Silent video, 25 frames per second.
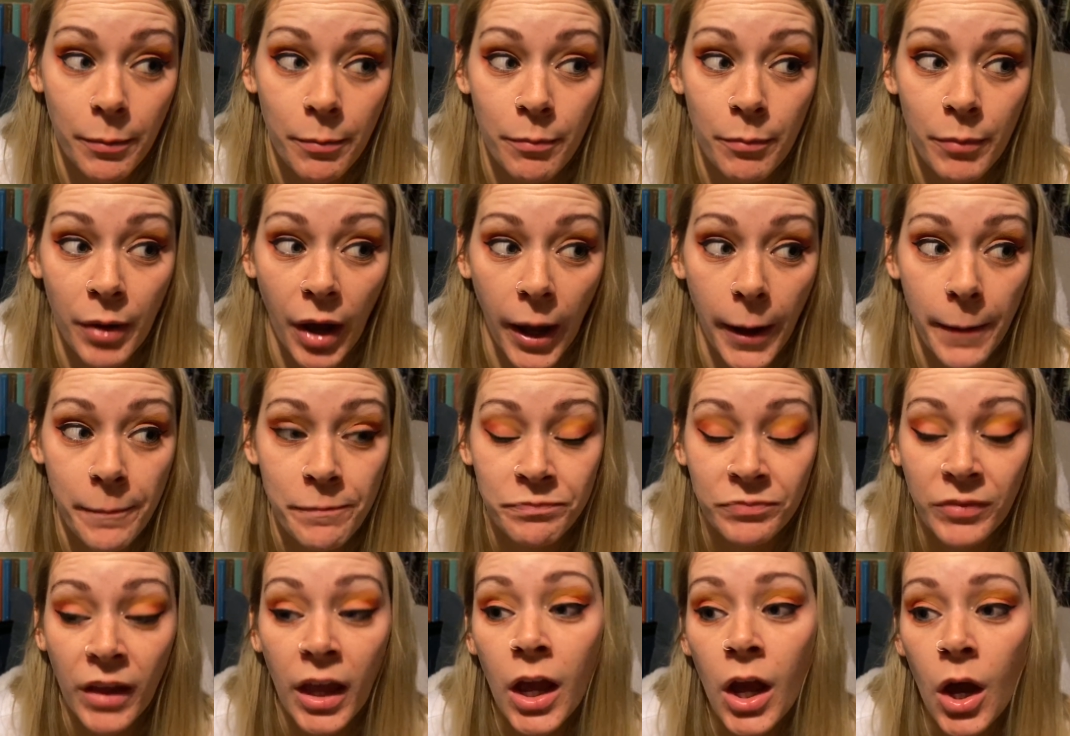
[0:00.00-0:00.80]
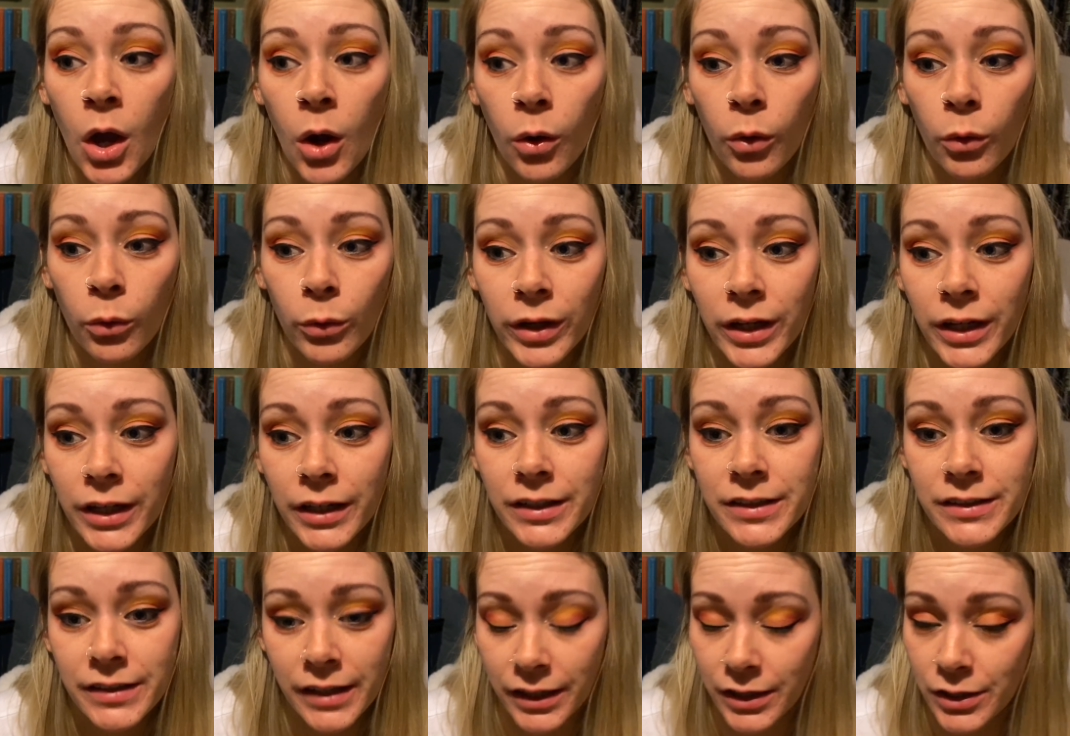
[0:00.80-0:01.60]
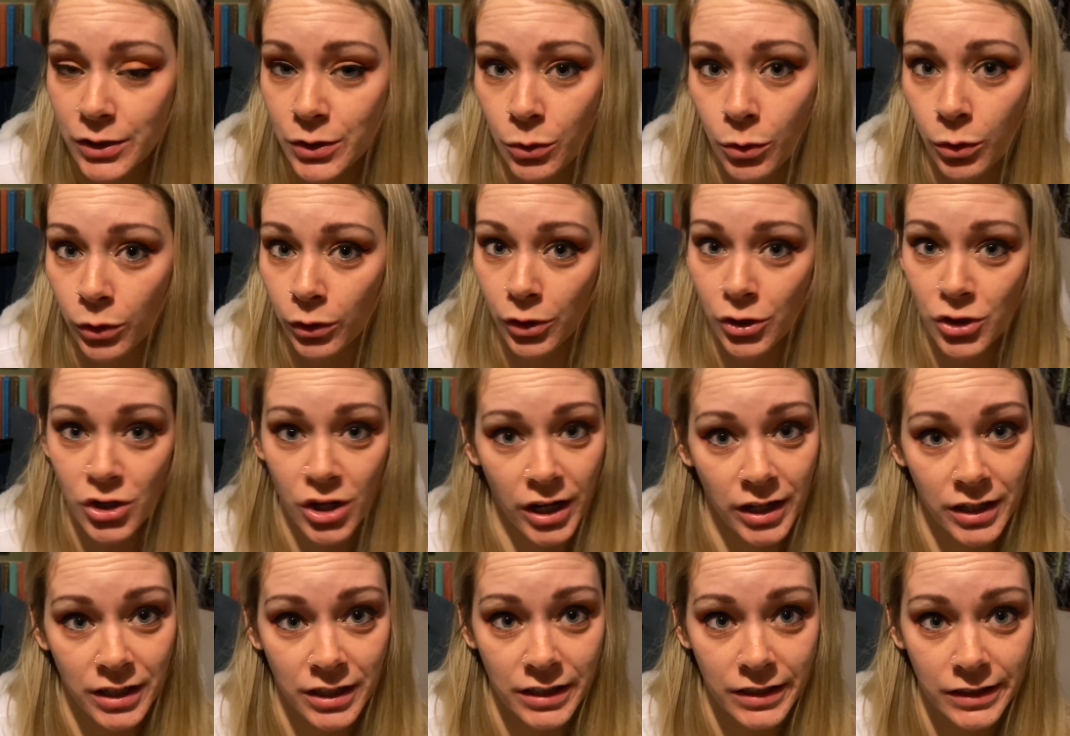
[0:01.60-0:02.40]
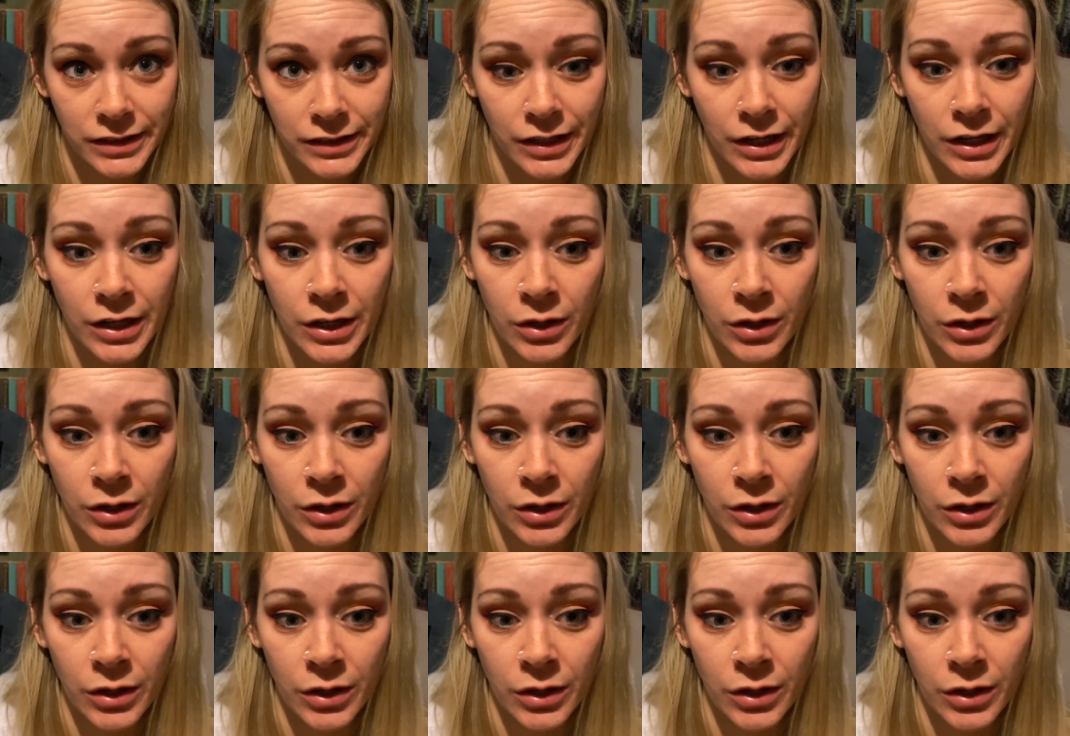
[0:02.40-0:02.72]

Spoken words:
But we decided to order Chinese